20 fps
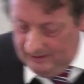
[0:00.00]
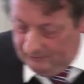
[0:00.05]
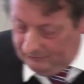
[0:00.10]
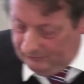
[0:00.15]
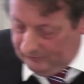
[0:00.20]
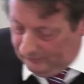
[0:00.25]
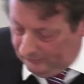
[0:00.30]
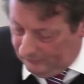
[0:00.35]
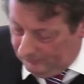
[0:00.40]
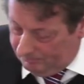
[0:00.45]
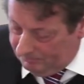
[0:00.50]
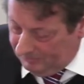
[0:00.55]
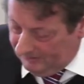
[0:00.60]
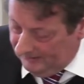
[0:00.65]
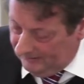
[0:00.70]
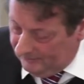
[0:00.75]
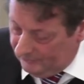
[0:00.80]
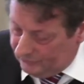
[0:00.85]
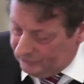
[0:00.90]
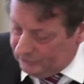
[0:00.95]
there
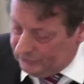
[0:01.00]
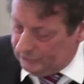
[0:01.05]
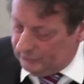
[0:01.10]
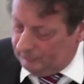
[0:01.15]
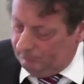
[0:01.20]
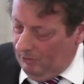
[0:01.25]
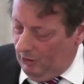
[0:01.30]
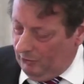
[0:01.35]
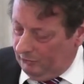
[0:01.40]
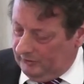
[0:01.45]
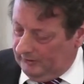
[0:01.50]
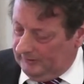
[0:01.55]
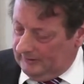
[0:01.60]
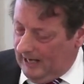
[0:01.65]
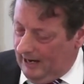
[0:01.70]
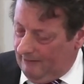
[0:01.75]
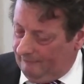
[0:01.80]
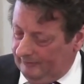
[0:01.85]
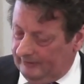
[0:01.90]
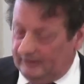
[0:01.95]
appeared a smoking
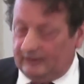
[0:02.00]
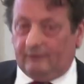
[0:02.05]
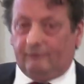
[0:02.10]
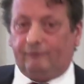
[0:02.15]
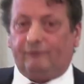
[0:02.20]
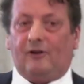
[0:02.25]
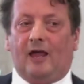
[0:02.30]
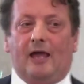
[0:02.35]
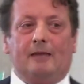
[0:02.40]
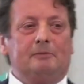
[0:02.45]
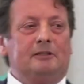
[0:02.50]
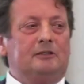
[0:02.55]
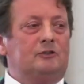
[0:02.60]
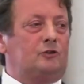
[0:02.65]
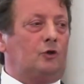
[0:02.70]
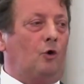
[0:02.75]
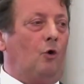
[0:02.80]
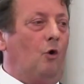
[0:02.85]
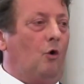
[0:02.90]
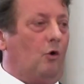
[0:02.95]
oven and a flaming
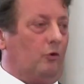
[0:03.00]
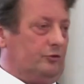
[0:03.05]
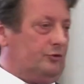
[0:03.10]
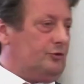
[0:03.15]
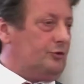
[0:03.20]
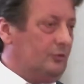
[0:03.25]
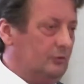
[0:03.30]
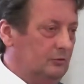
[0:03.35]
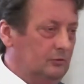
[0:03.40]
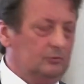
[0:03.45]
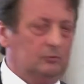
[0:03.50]
torch.